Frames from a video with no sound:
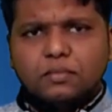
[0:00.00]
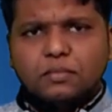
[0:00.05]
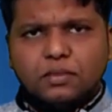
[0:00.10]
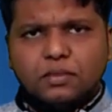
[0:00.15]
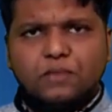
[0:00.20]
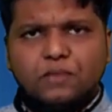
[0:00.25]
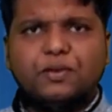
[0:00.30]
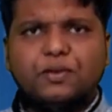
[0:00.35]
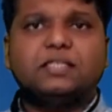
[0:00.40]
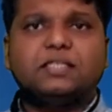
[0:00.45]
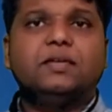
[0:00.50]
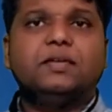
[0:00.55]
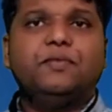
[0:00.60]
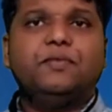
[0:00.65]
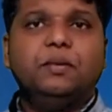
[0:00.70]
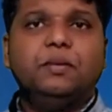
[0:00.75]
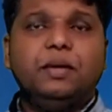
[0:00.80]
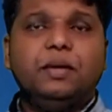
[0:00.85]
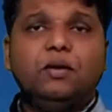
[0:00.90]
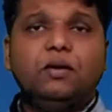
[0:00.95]
the first step
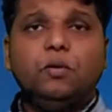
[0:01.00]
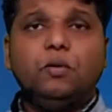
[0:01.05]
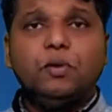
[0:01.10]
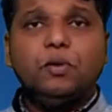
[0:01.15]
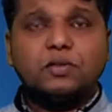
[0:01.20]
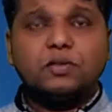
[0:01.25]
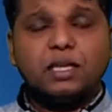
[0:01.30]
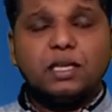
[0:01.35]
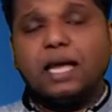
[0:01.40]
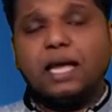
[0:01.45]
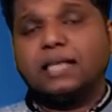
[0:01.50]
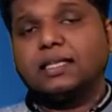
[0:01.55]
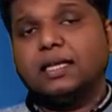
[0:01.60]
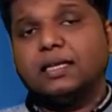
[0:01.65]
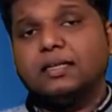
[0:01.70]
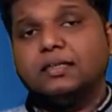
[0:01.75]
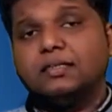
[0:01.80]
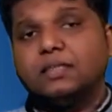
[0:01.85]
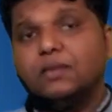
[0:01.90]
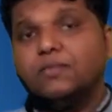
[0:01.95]
will be obviously like that
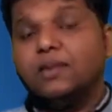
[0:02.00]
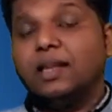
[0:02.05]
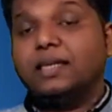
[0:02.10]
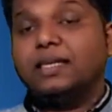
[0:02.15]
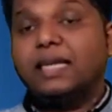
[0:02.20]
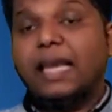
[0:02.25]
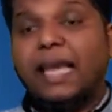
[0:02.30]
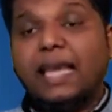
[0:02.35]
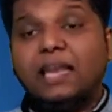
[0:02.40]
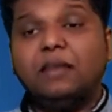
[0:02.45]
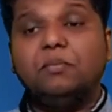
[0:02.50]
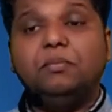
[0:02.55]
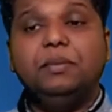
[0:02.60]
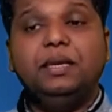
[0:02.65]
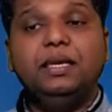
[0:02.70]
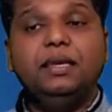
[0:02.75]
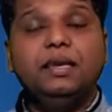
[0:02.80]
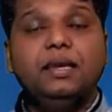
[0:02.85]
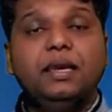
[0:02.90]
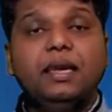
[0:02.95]
itself. Let n
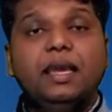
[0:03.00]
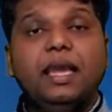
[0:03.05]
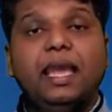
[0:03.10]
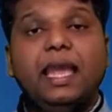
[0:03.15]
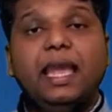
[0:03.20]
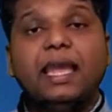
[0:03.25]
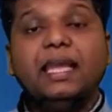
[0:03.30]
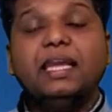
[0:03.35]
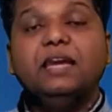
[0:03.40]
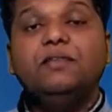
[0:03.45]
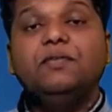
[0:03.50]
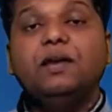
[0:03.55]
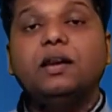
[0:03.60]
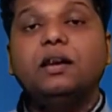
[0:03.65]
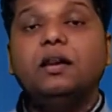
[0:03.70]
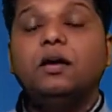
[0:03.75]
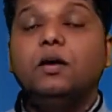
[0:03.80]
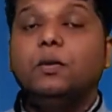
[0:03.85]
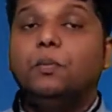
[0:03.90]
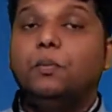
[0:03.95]
be a given
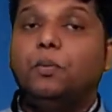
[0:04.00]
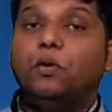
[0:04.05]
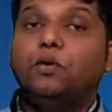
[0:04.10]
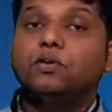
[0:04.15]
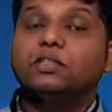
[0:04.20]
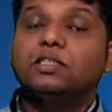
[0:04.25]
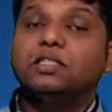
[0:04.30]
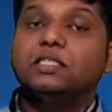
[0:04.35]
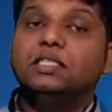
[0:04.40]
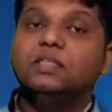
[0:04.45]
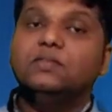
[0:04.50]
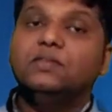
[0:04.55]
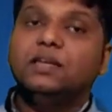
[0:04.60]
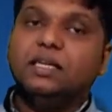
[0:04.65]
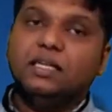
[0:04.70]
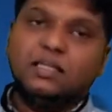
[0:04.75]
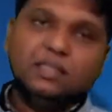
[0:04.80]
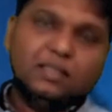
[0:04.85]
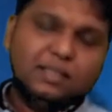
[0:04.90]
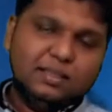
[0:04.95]
positive
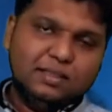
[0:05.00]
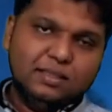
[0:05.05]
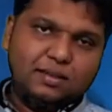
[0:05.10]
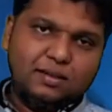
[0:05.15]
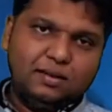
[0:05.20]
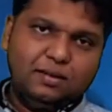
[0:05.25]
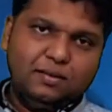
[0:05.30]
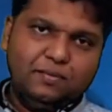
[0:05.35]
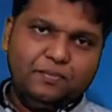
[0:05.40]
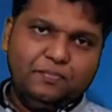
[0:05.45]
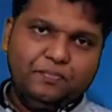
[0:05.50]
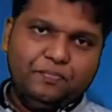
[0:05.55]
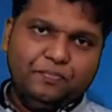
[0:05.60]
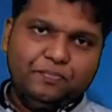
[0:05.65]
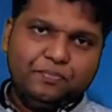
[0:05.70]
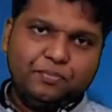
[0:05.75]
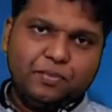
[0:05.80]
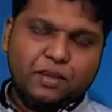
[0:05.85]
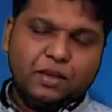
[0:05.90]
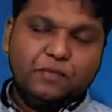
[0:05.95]
integer.
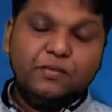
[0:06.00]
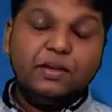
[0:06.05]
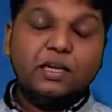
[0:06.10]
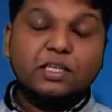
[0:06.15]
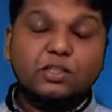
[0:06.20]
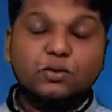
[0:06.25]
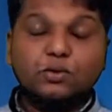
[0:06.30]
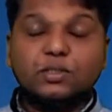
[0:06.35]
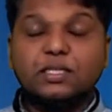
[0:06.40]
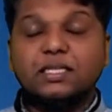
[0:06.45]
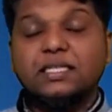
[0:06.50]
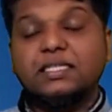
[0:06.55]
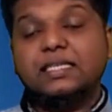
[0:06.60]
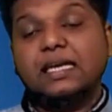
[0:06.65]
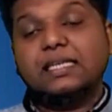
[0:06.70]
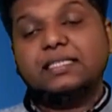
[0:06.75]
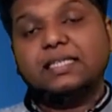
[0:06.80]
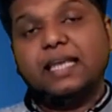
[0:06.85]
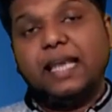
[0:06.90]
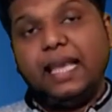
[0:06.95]
We are choosing it
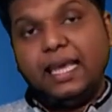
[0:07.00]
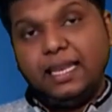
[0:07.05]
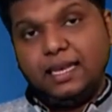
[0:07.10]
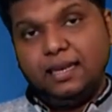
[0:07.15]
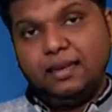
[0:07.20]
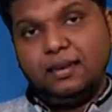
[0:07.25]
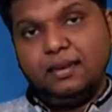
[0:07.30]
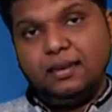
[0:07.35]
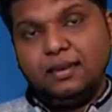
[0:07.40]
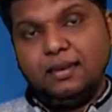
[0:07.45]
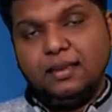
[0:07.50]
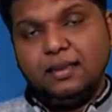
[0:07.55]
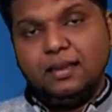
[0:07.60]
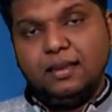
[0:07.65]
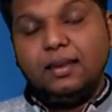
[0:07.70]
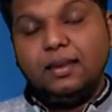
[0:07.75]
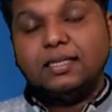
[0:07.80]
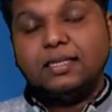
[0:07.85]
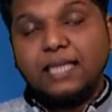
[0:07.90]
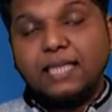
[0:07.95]
as n.
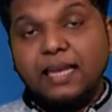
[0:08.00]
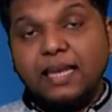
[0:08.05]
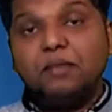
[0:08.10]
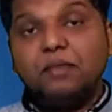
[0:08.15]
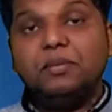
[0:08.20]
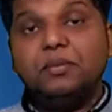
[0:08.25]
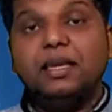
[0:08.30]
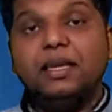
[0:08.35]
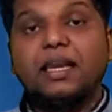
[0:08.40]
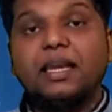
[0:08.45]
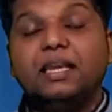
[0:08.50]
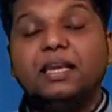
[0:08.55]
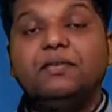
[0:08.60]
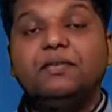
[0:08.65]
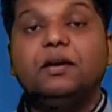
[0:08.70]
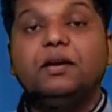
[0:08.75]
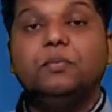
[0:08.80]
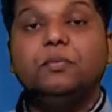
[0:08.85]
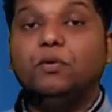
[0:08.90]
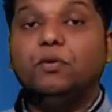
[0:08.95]
Let n be a
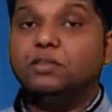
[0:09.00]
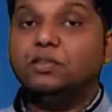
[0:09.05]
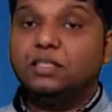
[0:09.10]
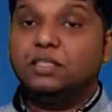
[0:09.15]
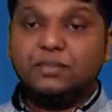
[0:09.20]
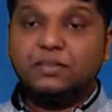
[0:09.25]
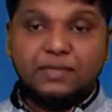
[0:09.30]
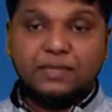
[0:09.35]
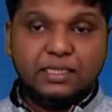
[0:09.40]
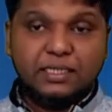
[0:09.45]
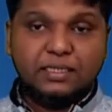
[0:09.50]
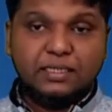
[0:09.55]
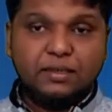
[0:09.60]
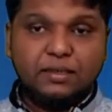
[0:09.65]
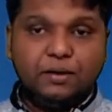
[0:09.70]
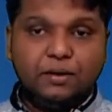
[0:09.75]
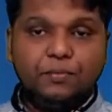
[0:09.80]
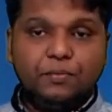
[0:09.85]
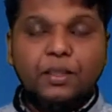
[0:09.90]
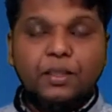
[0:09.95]
given positive
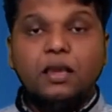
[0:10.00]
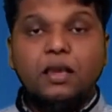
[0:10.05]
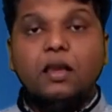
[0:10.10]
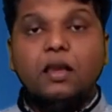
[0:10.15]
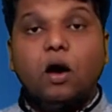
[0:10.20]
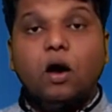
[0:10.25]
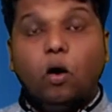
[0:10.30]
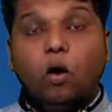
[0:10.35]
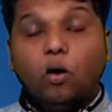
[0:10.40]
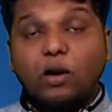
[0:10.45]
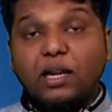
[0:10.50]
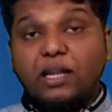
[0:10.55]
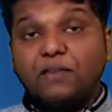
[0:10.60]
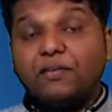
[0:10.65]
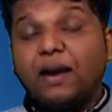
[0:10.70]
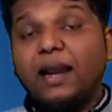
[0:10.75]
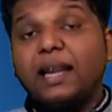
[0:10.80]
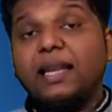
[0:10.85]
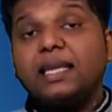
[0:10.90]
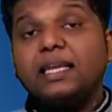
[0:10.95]
integer. On
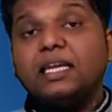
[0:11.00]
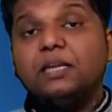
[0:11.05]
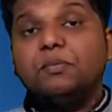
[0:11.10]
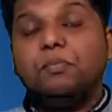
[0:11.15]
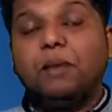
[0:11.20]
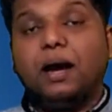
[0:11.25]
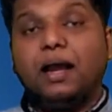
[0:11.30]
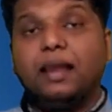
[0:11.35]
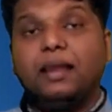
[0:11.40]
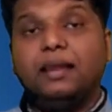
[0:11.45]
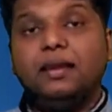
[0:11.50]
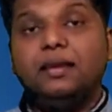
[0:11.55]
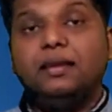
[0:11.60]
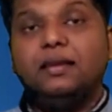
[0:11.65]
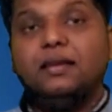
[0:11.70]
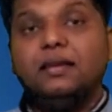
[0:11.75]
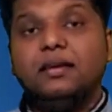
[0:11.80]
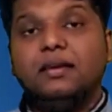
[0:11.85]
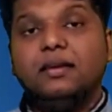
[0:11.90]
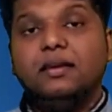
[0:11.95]
dividing it by
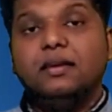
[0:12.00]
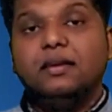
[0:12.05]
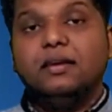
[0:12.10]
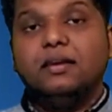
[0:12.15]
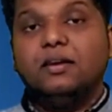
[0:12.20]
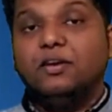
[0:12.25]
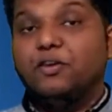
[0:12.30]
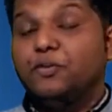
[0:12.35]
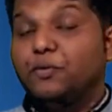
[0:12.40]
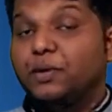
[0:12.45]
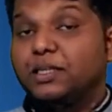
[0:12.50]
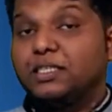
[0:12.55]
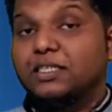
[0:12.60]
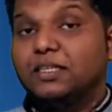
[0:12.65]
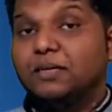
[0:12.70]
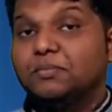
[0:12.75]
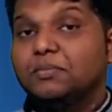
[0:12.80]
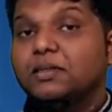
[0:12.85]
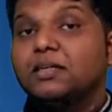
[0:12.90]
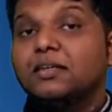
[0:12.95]
which
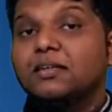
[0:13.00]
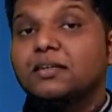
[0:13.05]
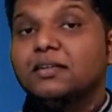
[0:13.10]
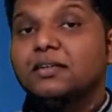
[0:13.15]
number?